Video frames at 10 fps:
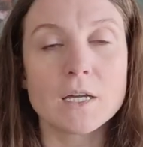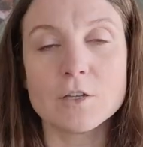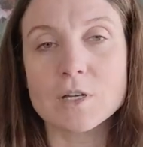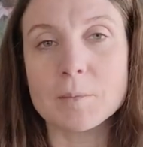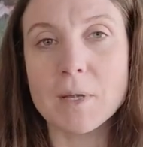
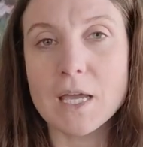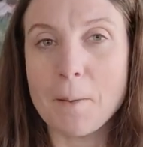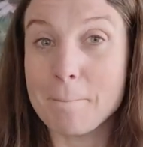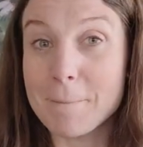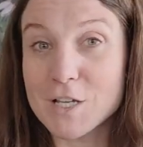you can
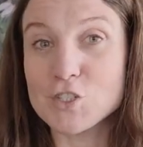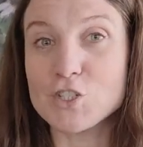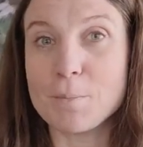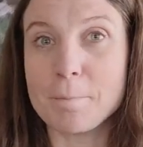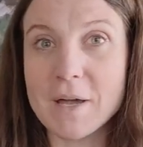make
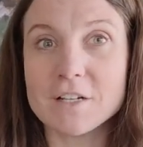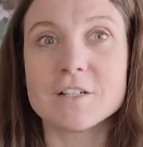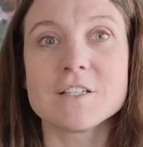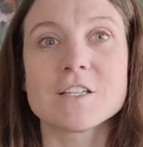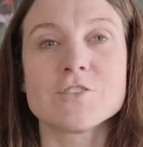much better
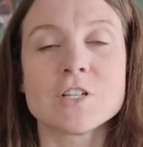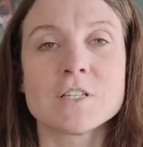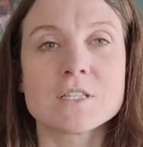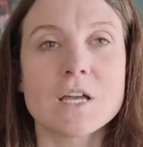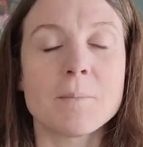
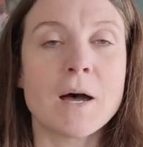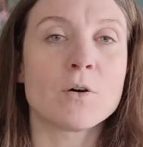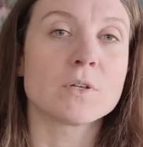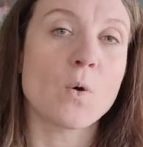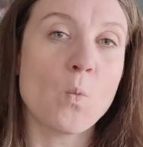decisions
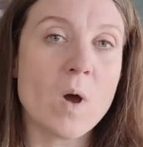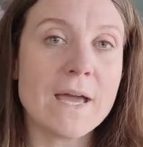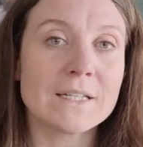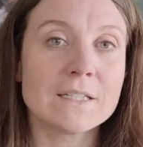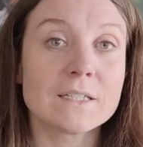about
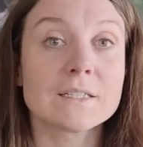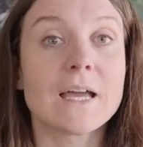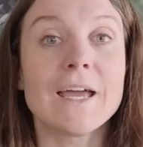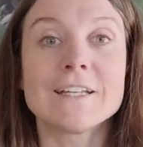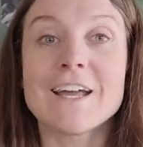when
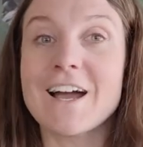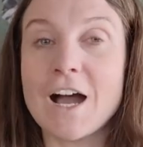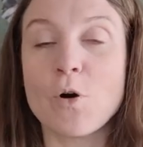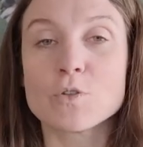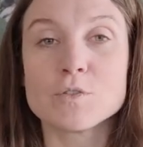and
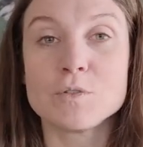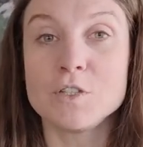how to